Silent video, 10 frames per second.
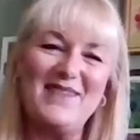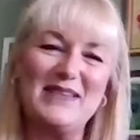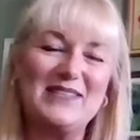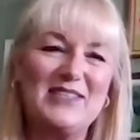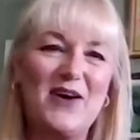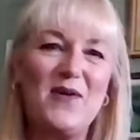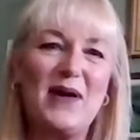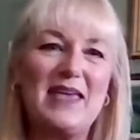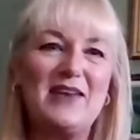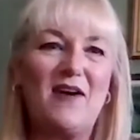
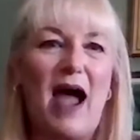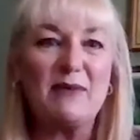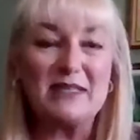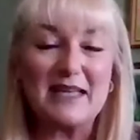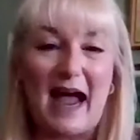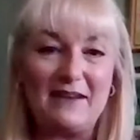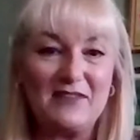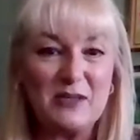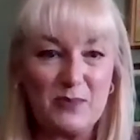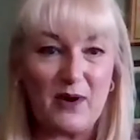So, I was kind of
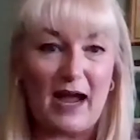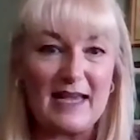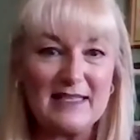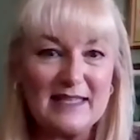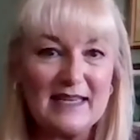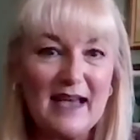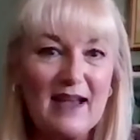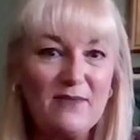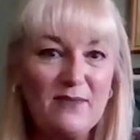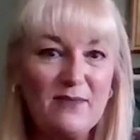surprised that
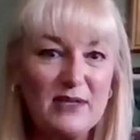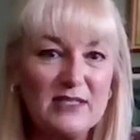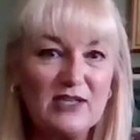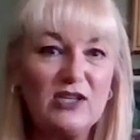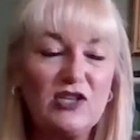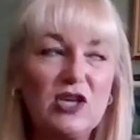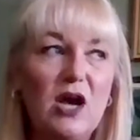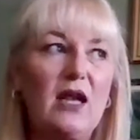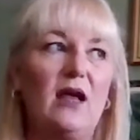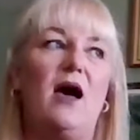I was a good
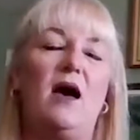shot.